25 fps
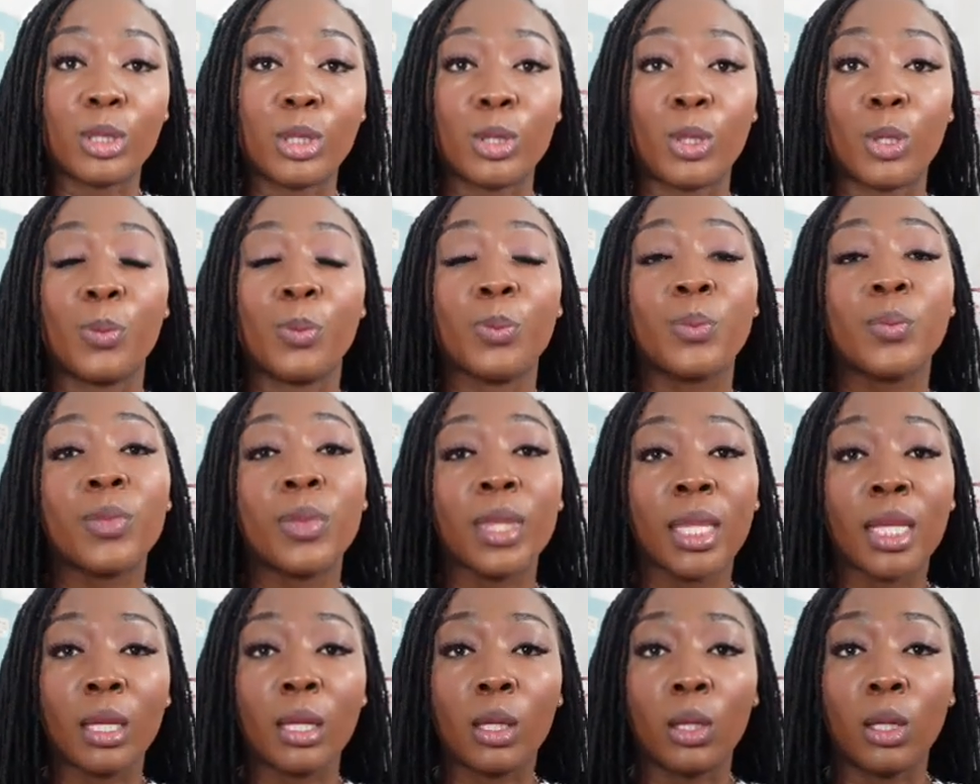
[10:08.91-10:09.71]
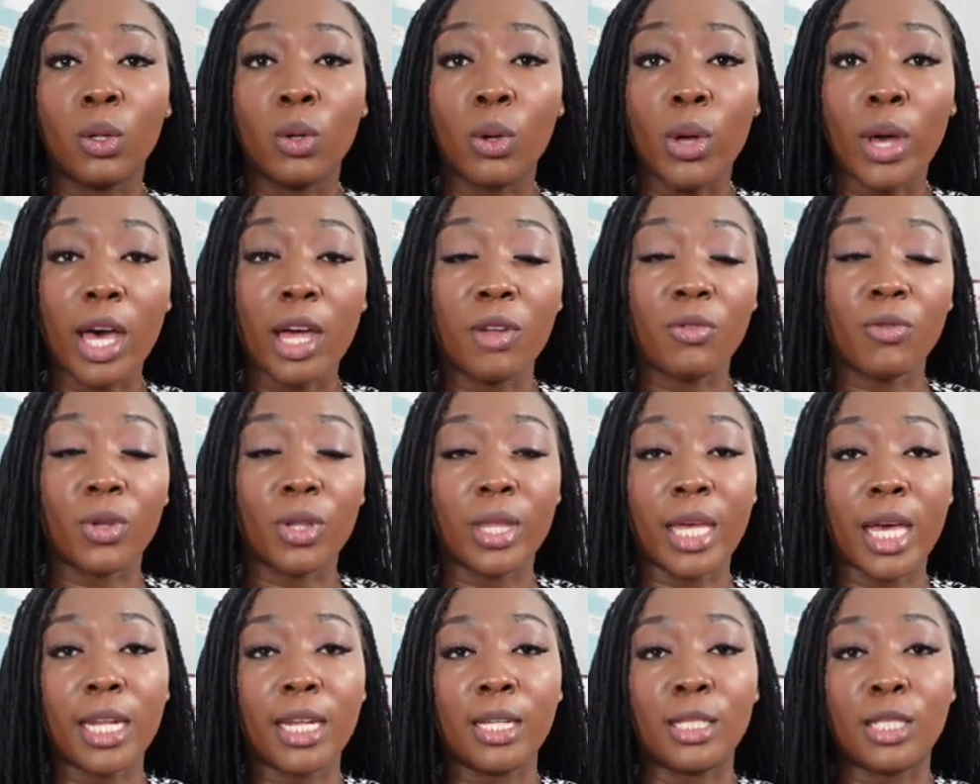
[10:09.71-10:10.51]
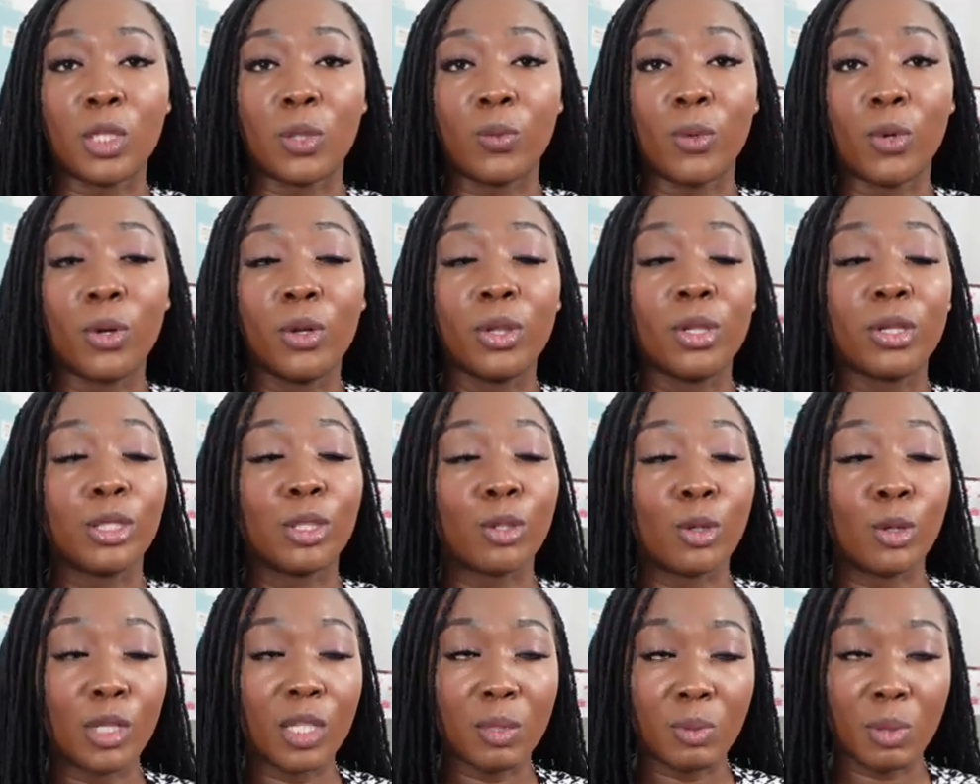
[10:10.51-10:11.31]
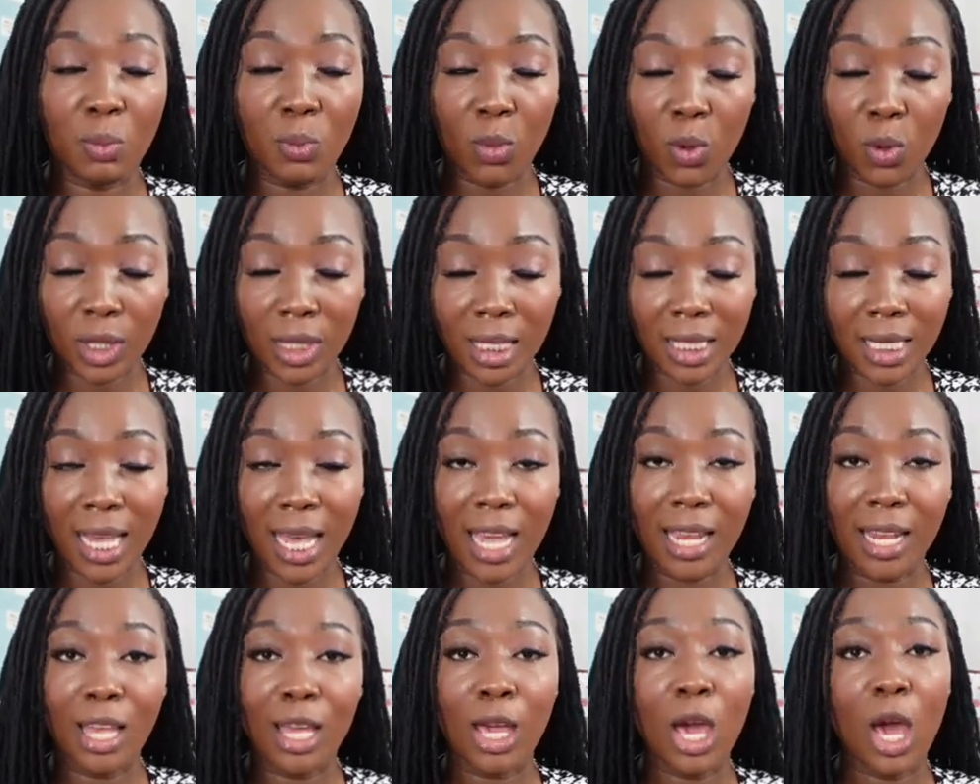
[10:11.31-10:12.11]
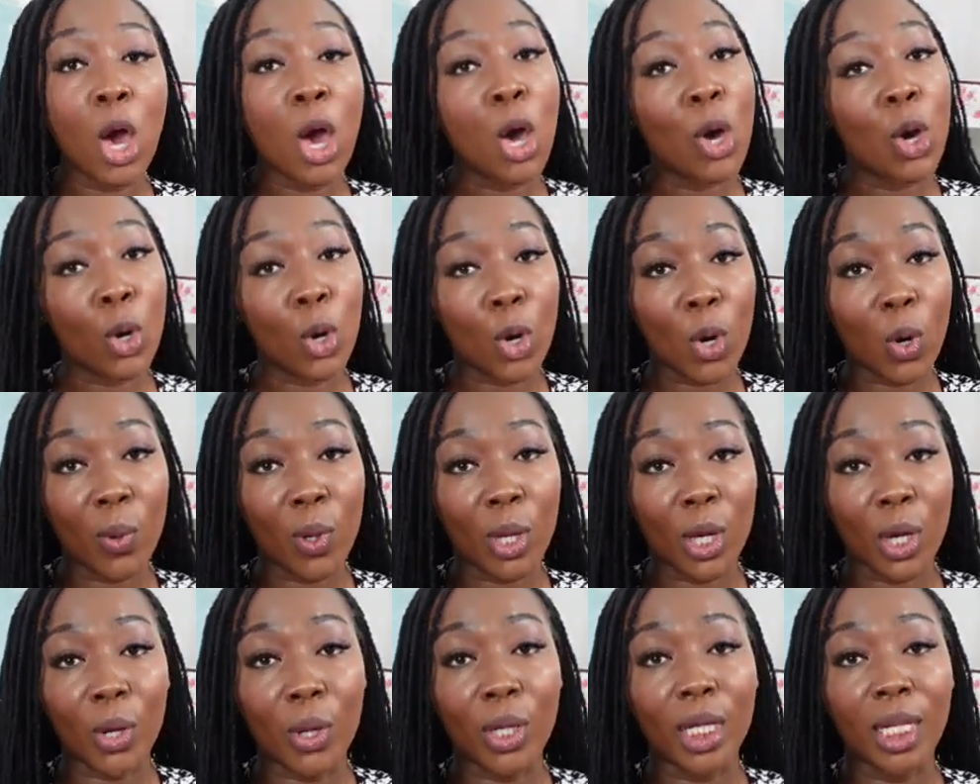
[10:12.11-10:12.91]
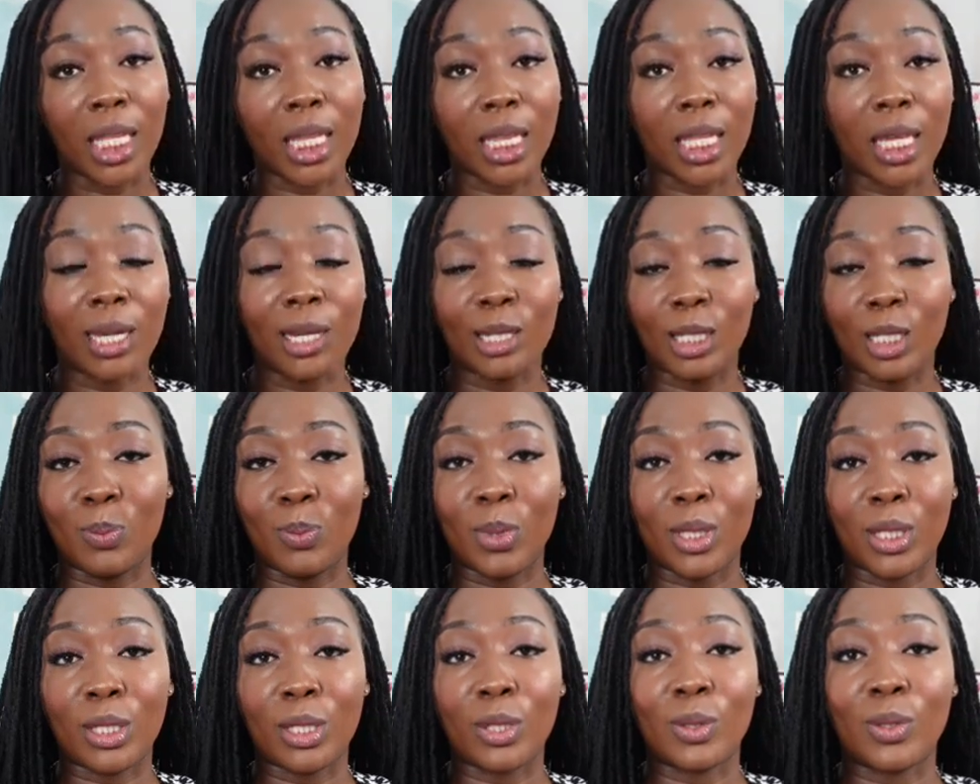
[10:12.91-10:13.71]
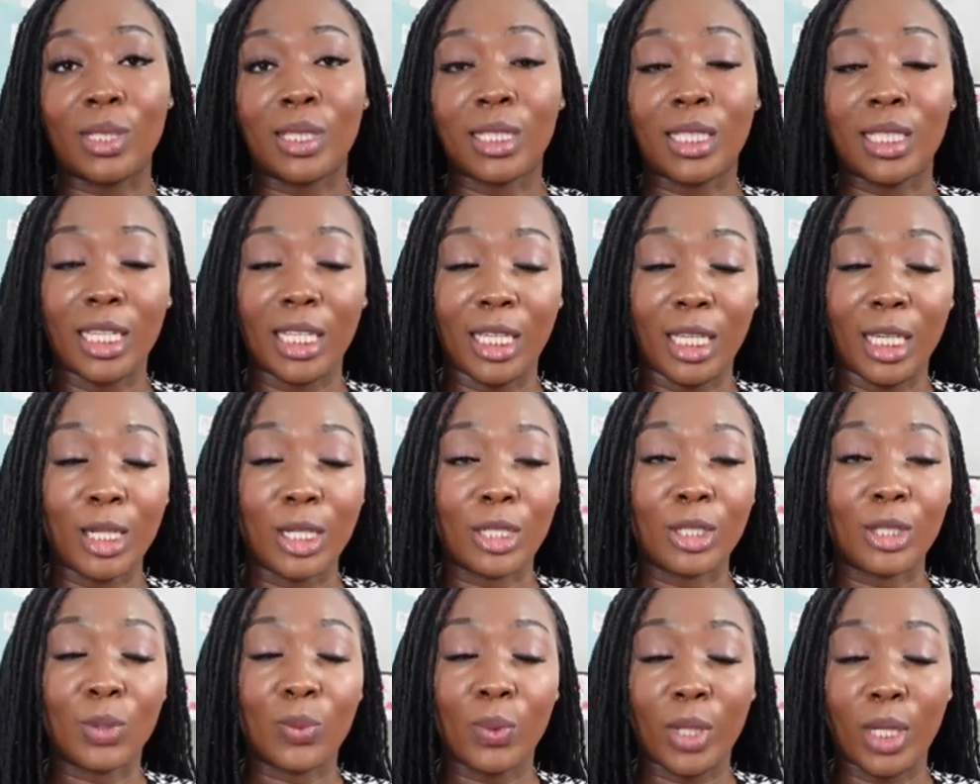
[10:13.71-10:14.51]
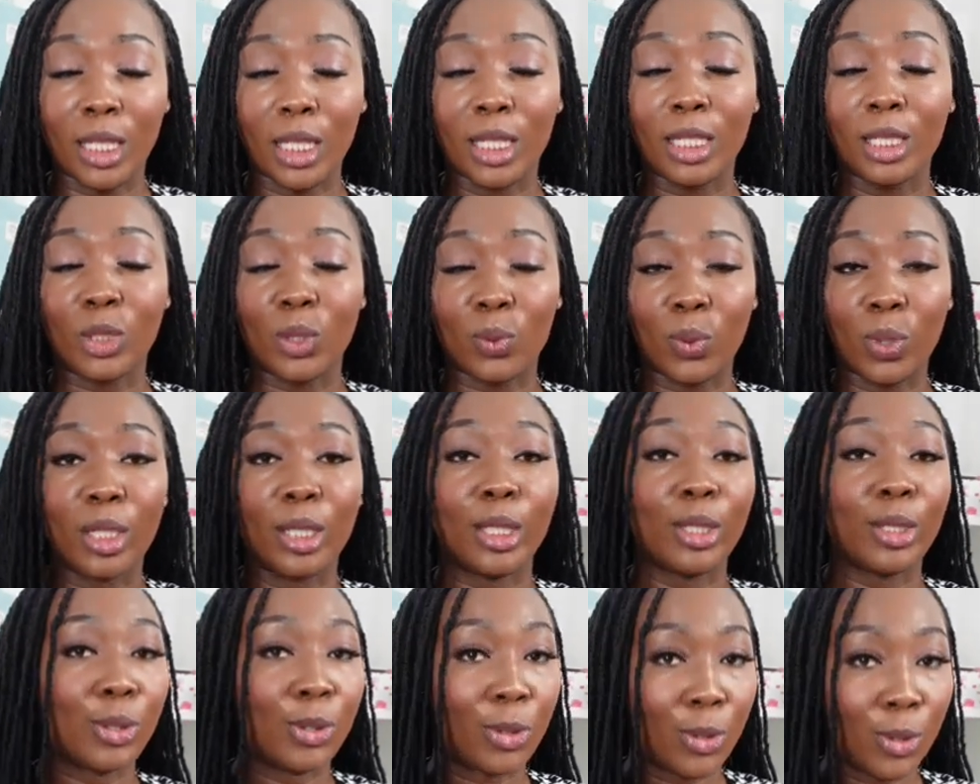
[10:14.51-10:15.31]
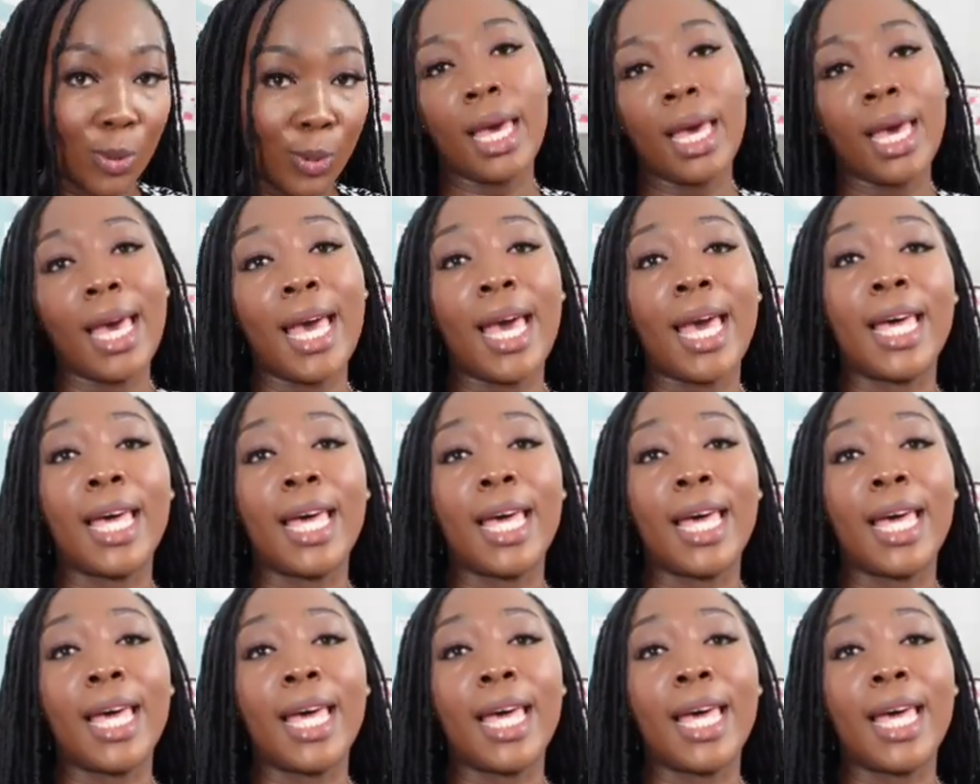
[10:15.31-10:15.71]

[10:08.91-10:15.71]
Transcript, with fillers: So look out for that as well. There's going to be more signing going on in the hospitals the year 2022.